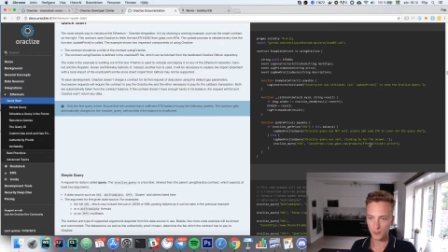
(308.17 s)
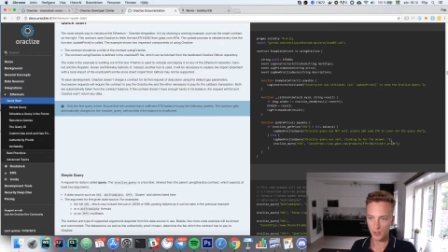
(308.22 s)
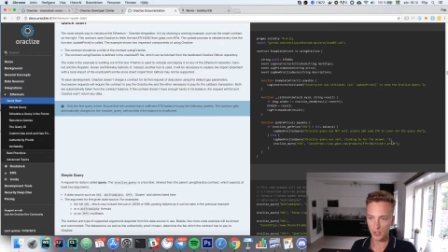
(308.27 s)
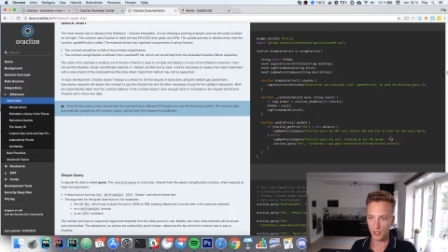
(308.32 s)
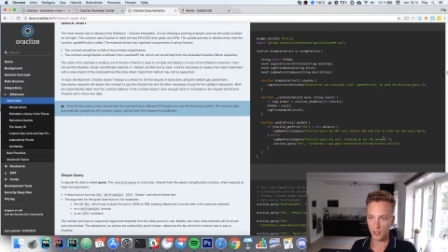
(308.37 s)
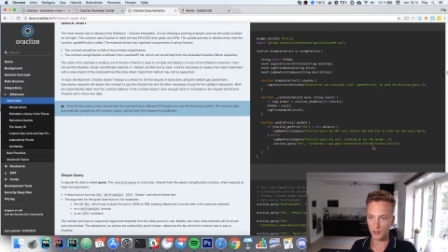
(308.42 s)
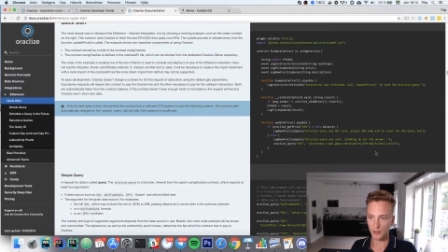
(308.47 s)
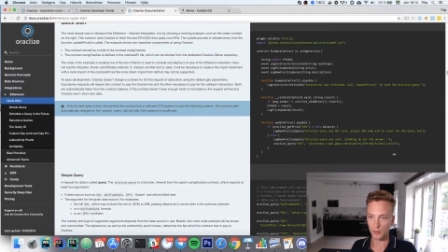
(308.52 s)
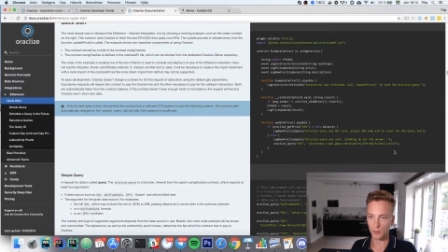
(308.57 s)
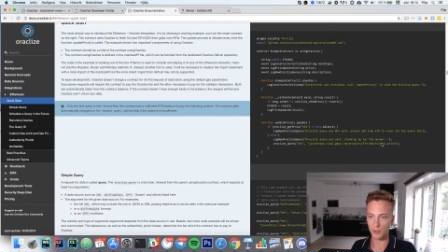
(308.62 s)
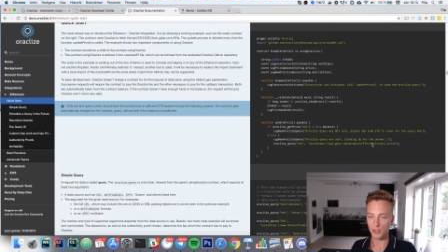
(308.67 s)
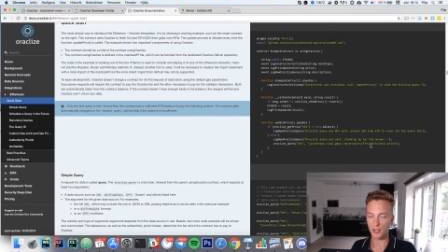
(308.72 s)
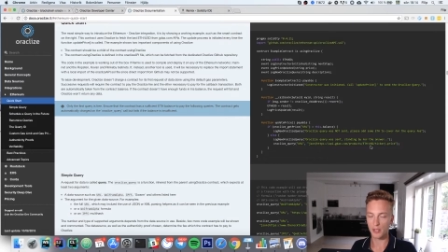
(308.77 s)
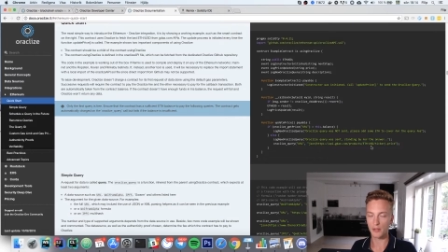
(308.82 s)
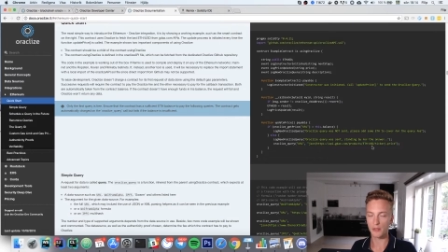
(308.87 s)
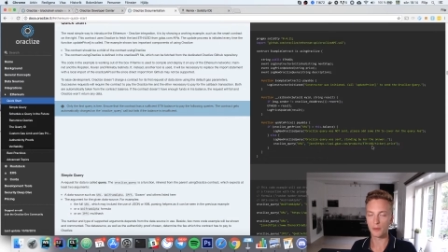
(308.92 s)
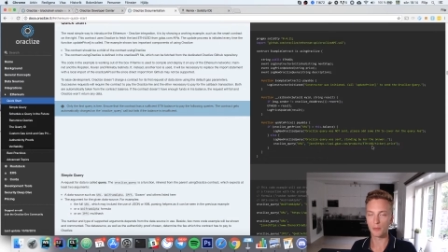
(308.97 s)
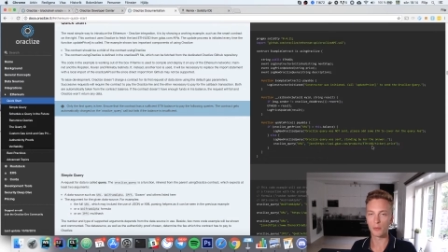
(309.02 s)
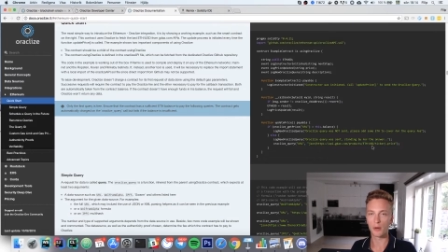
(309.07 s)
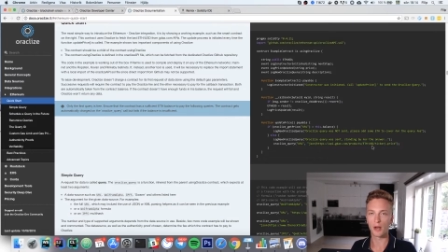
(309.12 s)
and then we can
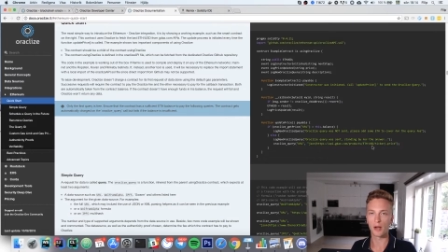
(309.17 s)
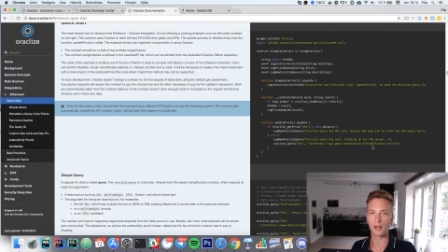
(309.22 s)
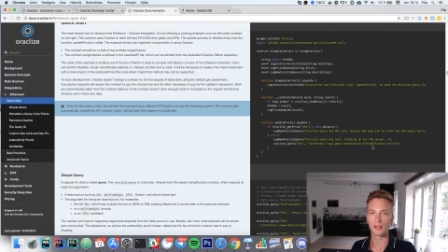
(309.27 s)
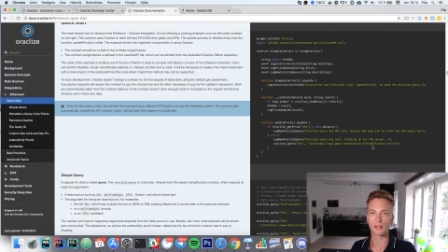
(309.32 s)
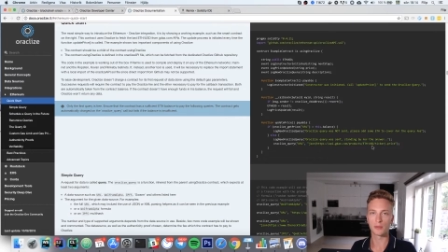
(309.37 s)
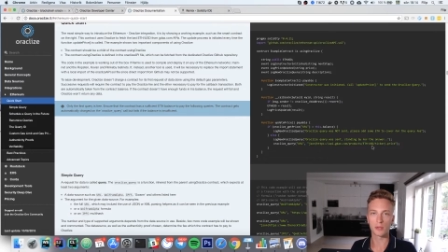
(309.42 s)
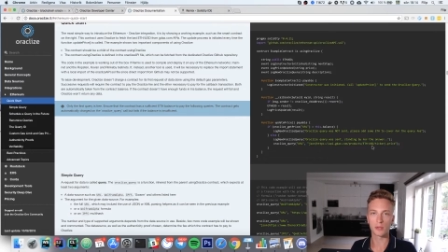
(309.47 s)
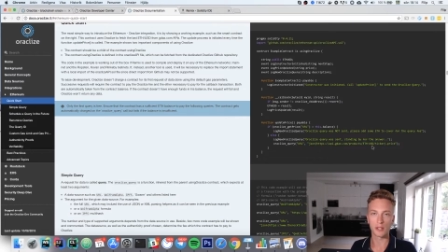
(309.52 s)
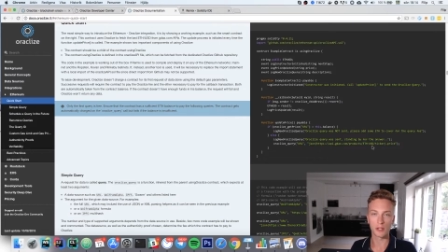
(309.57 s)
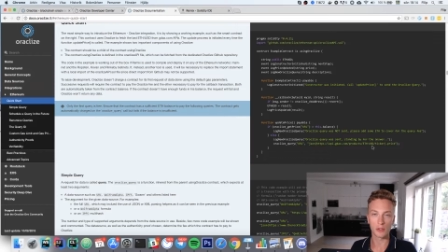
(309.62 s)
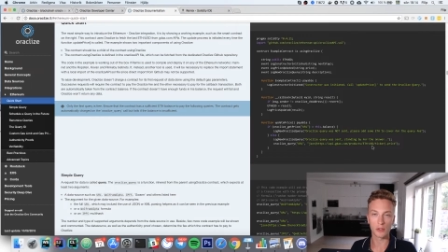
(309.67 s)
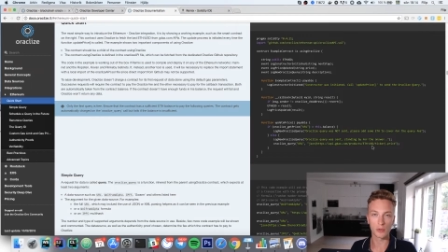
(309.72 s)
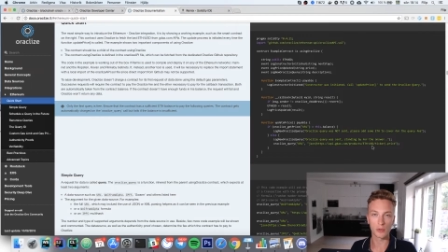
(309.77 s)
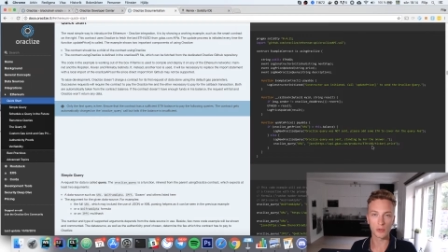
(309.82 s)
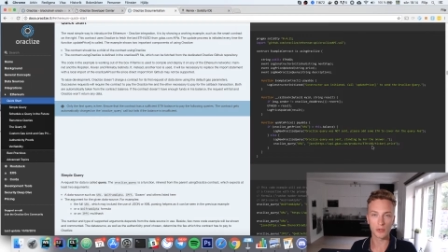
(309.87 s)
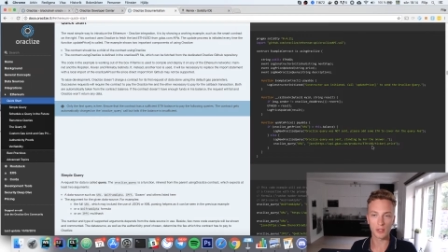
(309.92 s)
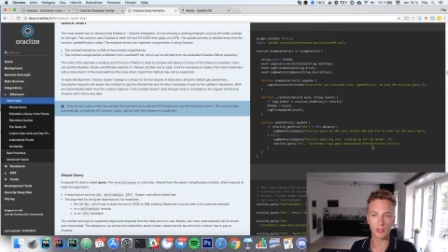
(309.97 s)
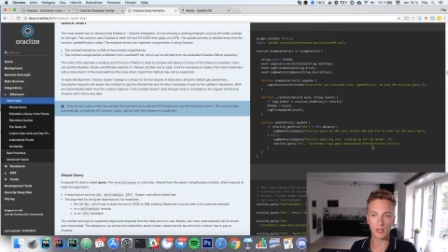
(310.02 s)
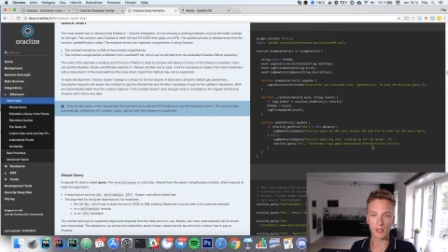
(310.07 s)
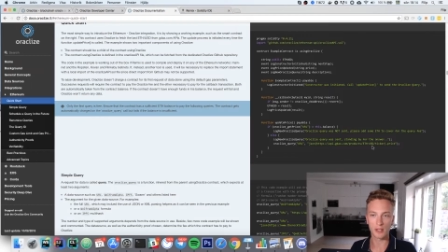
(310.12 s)
get the price and we can
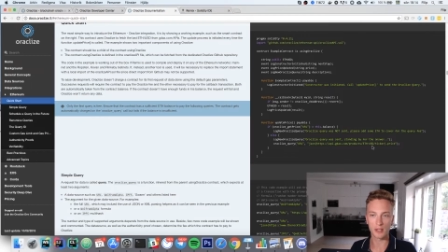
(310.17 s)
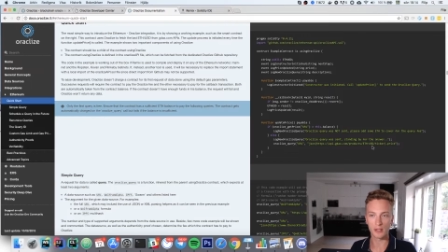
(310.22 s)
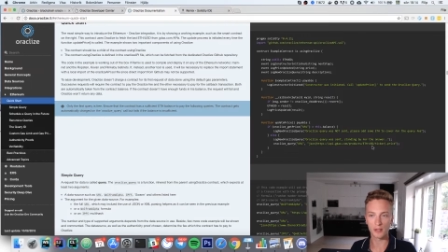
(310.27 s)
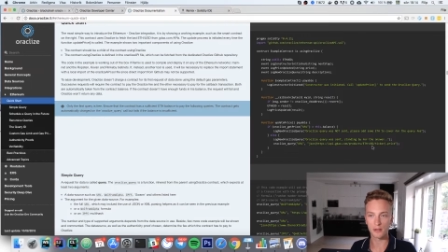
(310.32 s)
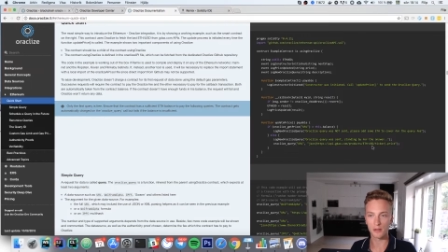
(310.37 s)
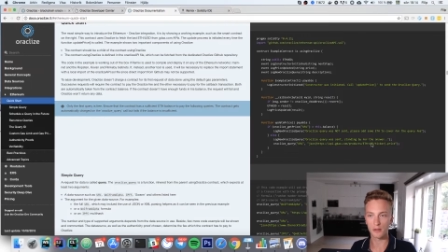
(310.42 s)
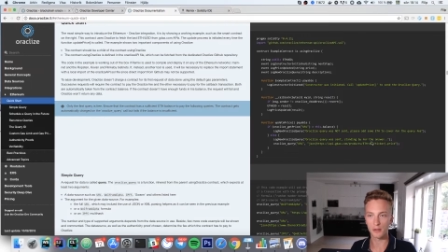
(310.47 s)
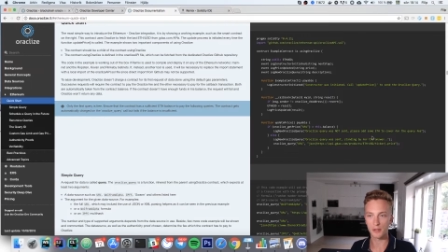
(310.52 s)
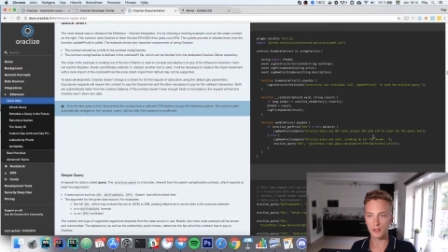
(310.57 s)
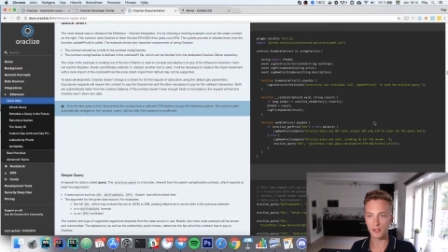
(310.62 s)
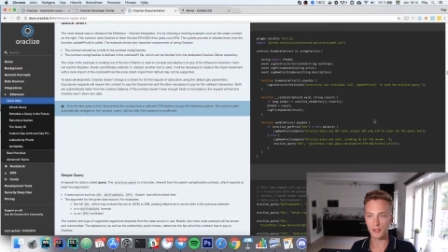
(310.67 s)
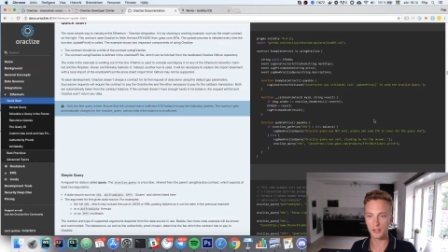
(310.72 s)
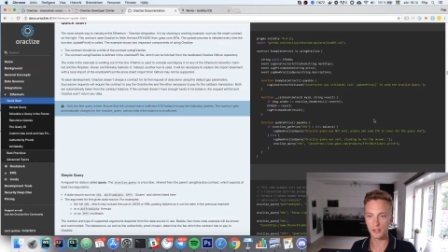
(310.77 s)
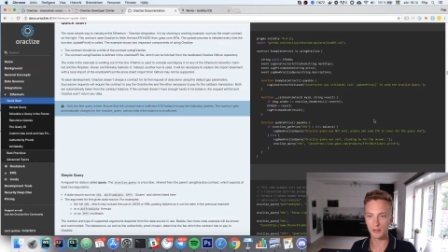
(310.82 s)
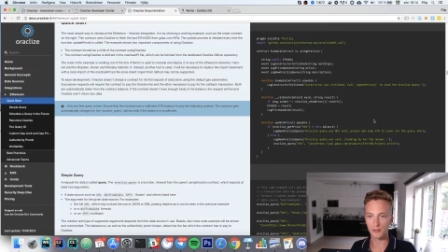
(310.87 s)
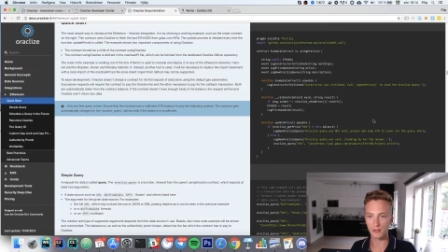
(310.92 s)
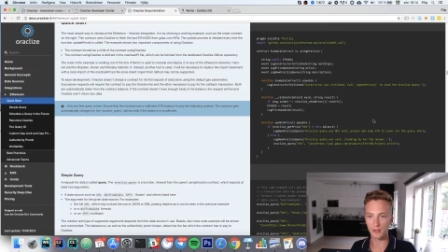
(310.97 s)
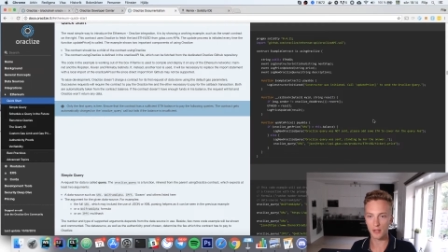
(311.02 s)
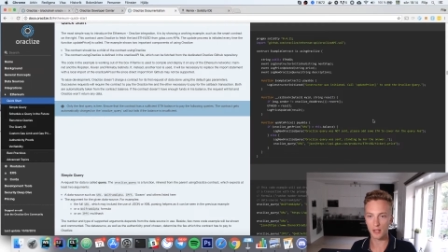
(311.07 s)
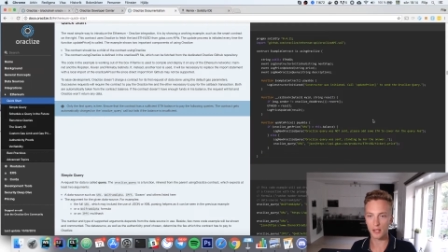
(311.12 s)
use that in our
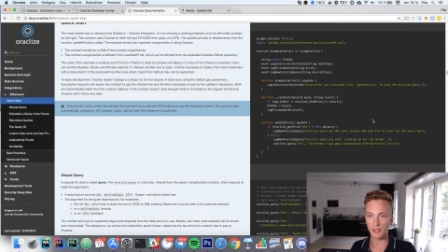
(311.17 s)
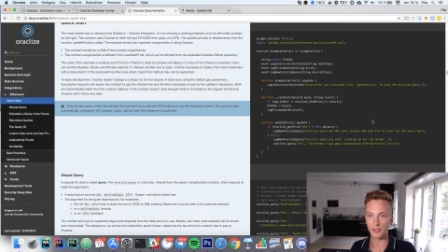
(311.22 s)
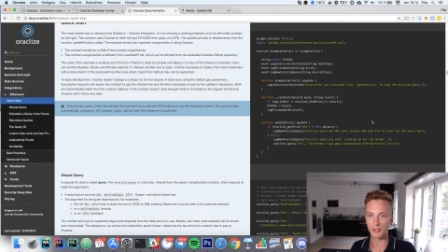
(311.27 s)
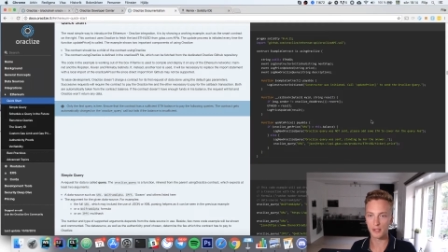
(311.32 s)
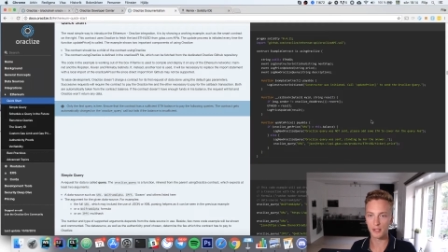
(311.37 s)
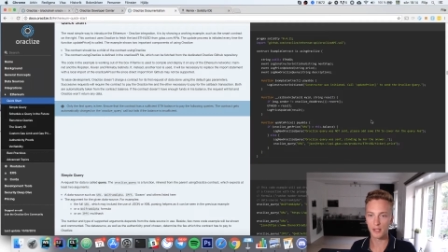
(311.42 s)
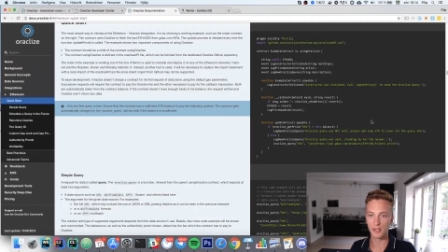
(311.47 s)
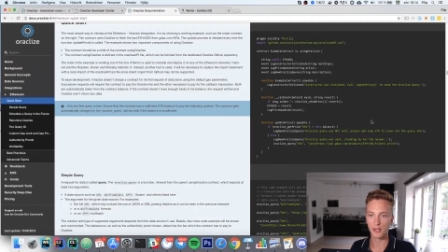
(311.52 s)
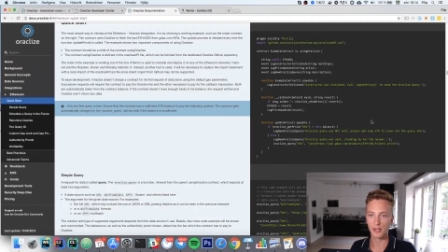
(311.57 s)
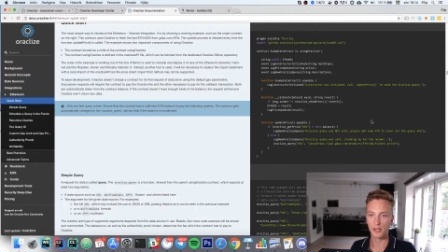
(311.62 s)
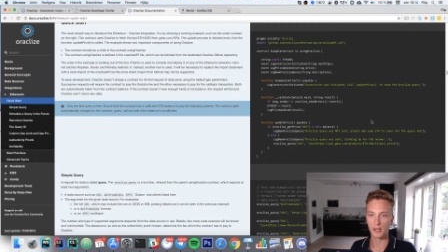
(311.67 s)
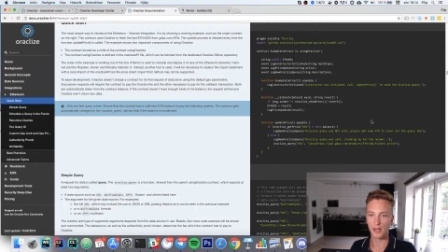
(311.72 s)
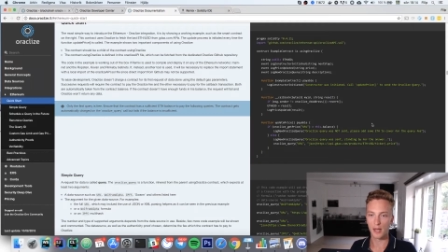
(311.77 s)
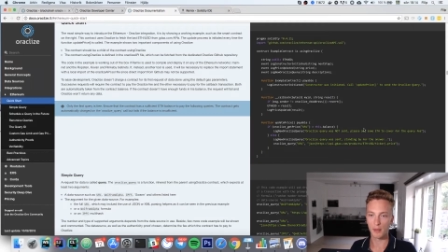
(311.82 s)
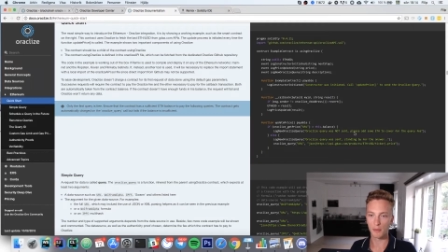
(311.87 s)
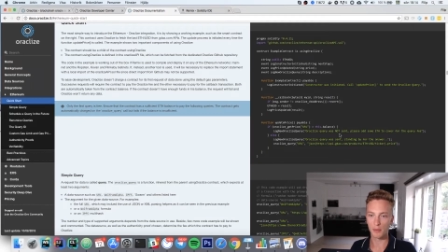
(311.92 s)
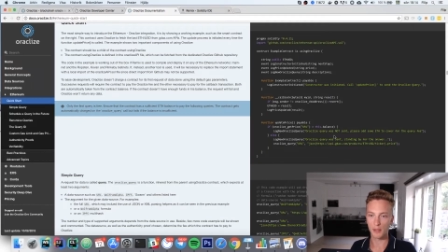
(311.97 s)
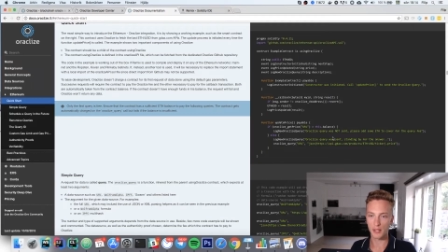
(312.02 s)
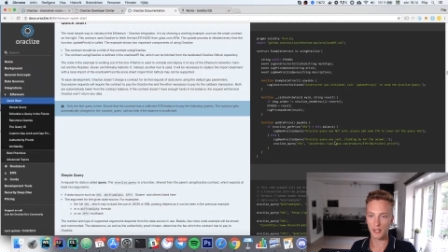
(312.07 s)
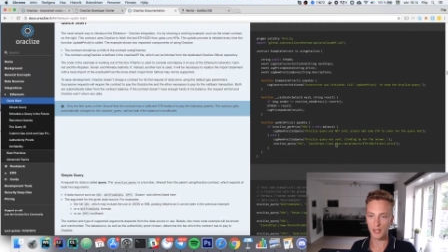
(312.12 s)
decentralized
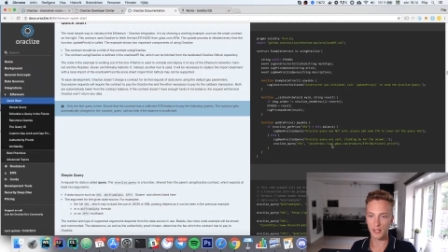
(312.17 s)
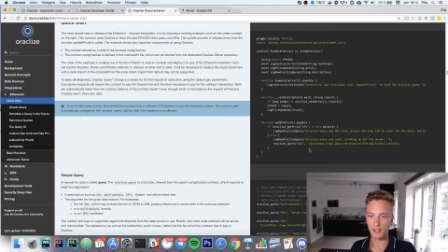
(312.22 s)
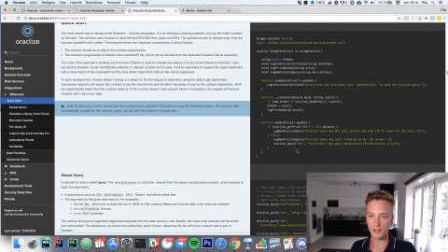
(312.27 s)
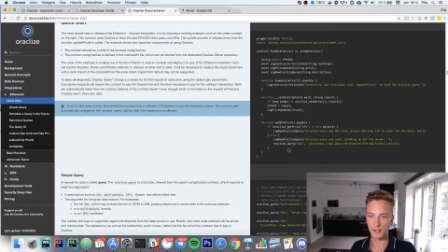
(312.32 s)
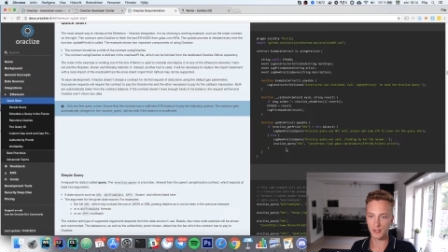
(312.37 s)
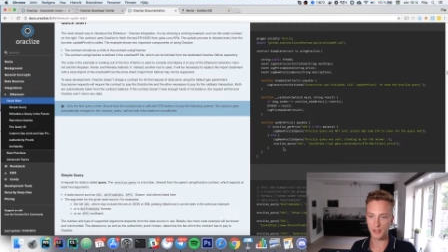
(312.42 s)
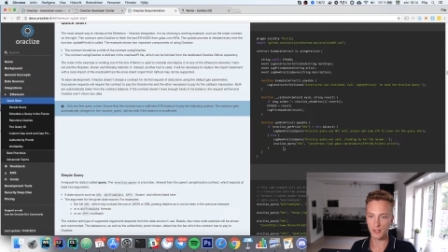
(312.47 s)
application.